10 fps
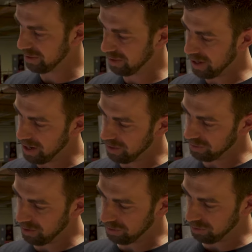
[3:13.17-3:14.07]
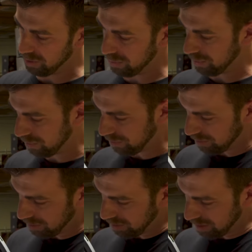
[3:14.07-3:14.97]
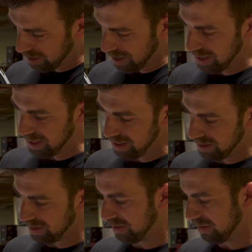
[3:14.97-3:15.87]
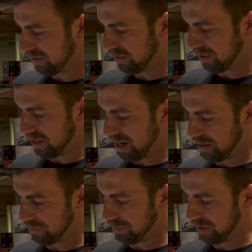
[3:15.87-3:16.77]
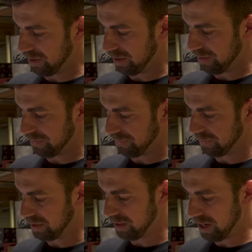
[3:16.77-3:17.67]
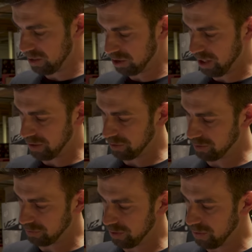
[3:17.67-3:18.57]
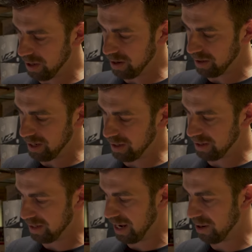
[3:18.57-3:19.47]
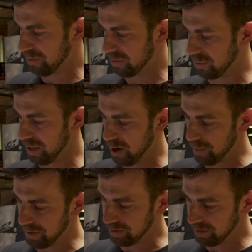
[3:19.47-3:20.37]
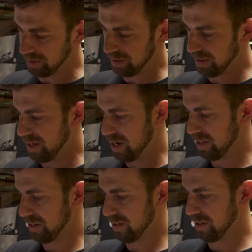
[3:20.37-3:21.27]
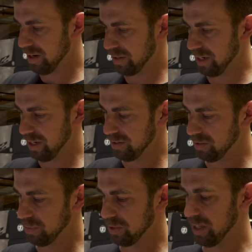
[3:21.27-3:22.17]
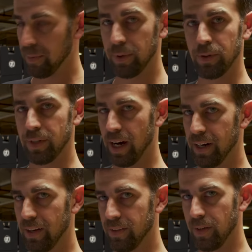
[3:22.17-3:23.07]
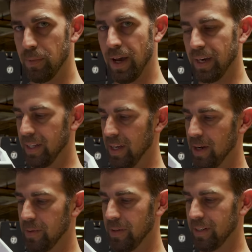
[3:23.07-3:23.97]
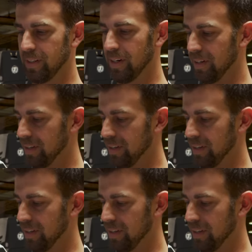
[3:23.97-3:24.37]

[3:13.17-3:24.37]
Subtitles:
the liner's also cut in to allow for the air channels to flow air in and out through the helmet. And I'll get into what that blue dot is in the back of the helmet right there.